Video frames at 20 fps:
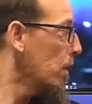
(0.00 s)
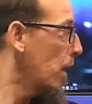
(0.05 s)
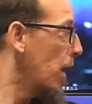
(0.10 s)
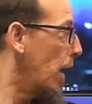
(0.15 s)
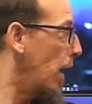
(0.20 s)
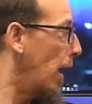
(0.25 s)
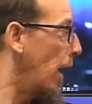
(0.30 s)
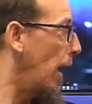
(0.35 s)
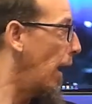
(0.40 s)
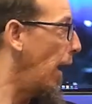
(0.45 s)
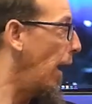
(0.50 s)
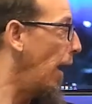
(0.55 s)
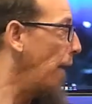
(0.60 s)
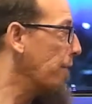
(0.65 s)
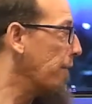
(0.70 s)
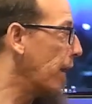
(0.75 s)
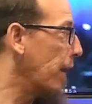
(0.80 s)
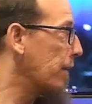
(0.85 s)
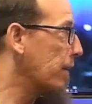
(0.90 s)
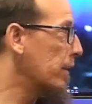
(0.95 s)

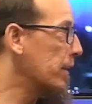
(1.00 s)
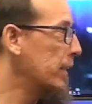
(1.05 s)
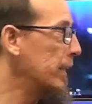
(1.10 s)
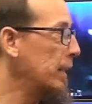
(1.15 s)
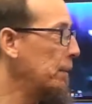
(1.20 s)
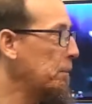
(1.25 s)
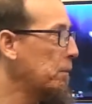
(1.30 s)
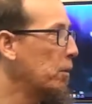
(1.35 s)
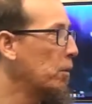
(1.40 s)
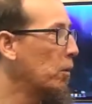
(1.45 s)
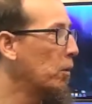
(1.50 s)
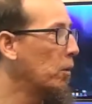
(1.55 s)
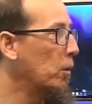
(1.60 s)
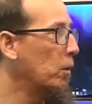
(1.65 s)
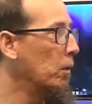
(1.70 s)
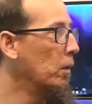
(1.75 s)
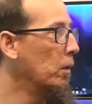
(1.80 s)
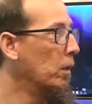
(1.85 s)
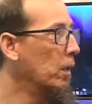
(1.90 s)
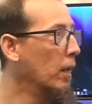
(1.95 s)
I've got the
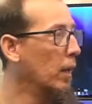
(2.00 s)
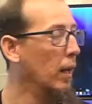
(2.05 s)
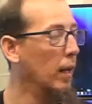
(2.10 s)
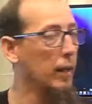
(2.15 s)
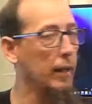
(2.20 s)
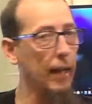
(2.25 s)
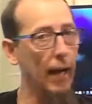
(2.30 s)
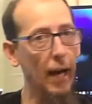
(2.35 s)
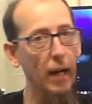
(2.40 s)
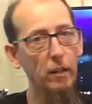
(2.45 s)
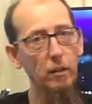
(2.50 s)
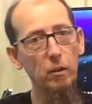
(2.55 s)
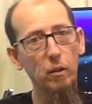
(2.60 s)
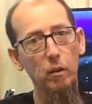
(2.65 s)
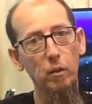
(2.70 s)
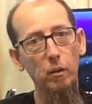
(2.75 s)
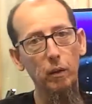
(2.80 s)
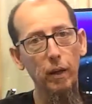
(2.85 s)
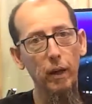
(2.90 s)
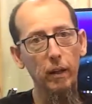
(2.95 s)
DEEPCOOL Castle
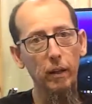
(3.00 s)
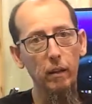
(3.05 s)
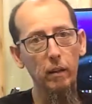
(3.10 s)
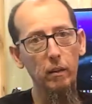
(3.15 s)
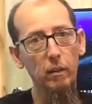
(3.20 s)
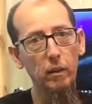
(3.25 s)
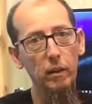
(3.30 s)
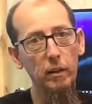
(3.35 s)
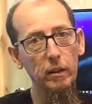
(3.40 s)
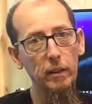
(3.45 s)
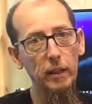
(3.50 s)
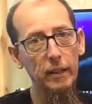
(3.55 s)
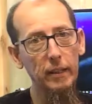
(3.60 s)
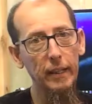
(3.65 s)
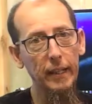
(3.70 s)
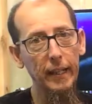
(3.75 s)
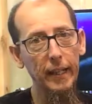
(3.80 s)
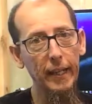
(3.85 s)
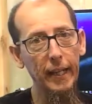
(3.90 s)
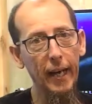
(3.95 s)

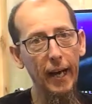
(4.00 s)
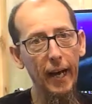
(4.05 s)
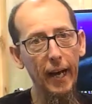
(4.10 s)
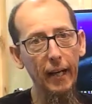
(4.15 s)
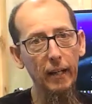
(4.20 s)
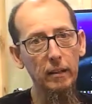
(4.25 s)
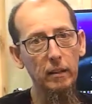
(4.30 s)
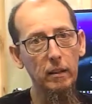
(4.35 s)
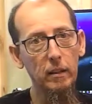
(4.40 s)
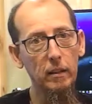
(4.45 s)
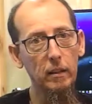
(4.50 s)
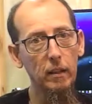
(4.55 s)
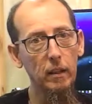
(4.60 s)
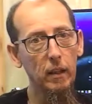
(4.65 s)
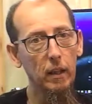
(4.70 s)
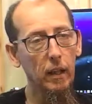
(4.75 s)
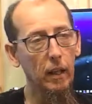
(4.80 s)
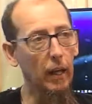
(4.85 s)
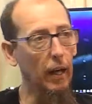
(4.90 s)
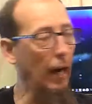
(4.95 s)
360EX.
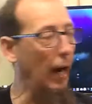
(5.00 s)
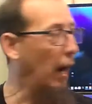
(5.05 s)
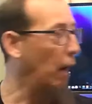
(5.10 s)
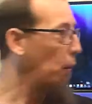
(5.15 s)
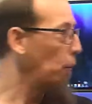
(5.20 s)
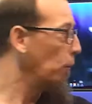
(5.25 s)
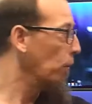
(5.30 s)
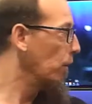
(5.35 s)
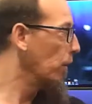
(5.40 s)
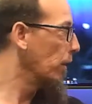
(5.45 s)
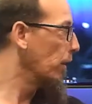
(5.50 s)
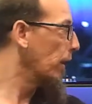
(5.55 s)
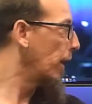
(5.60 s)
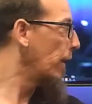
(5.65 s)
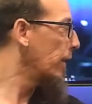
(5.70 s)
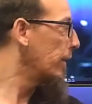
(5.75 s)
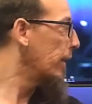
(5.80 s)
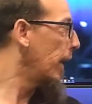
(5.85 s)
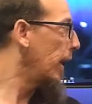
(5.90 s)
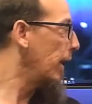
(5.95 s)
I really
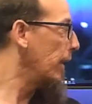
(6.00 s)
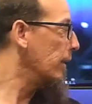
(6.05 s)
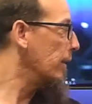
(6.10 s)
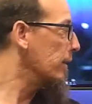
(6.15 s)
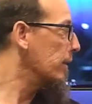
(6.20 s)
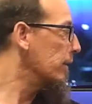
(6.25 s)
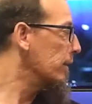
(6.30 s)
like that